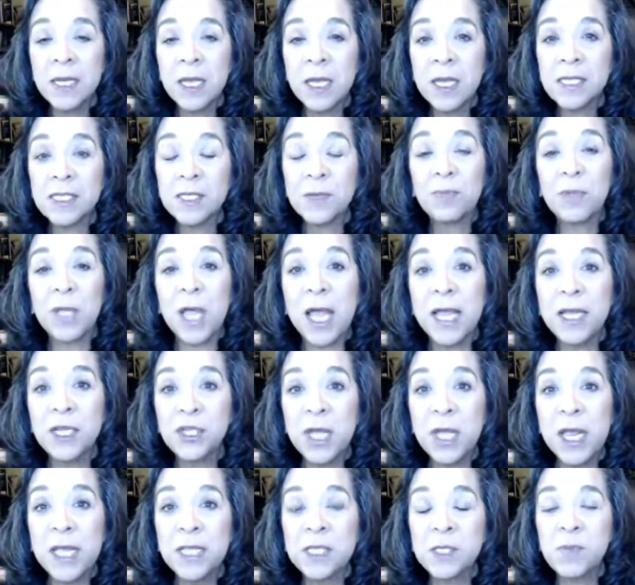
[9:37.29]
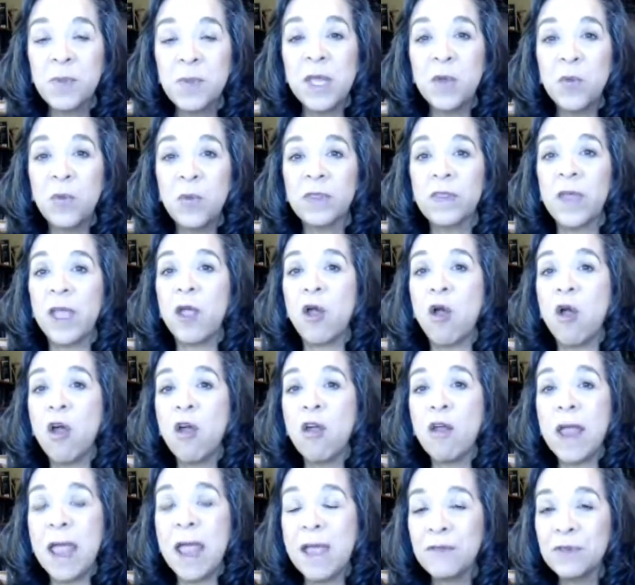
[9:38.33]
Supply chains being what they
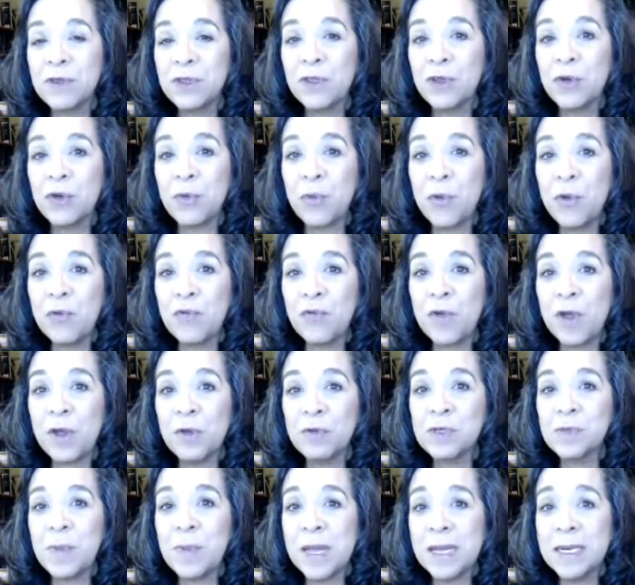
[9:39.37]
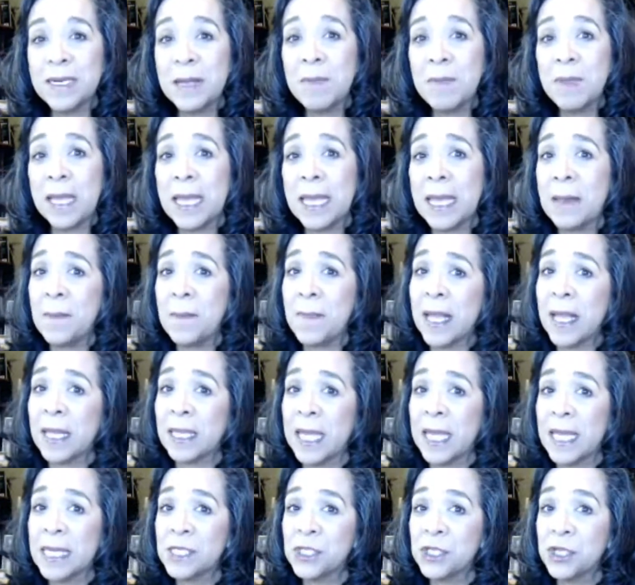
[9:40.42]
are after the coronavirus pandemic hit back
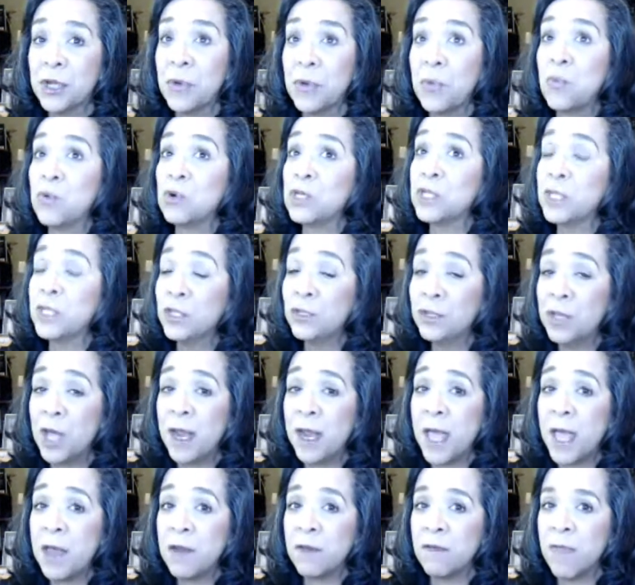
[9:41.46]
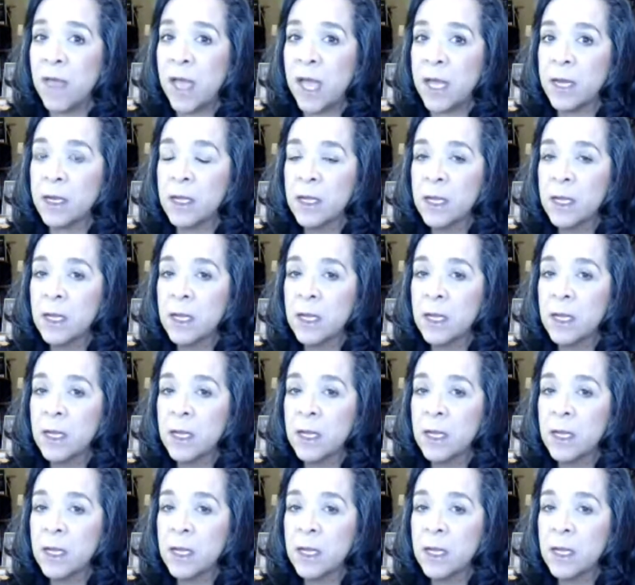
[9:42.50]
last year, and we're still not out of that.